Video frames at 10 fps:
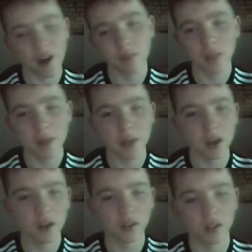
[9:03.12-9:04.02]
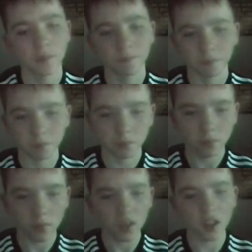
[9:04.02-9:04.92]
family, because
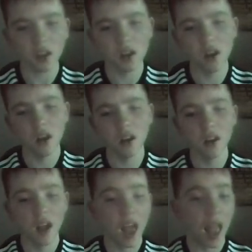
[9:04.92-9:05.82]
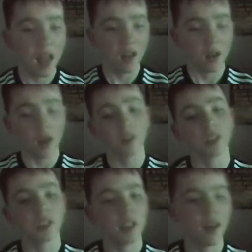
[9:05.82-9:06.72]
I'm
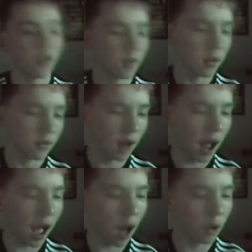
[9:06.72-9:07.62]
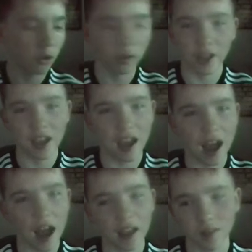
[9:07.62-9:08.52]
just telling them how lucky
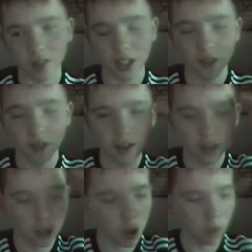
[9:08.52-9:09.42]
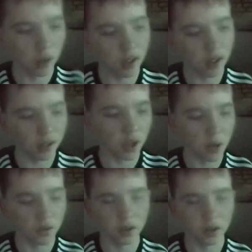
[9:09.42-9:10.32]
I am to try. So let's
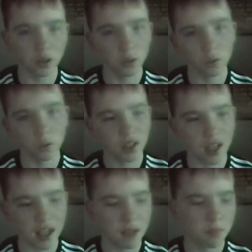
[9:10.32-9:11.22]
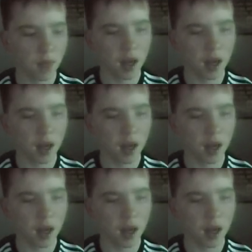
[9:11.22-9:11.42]
go on to see.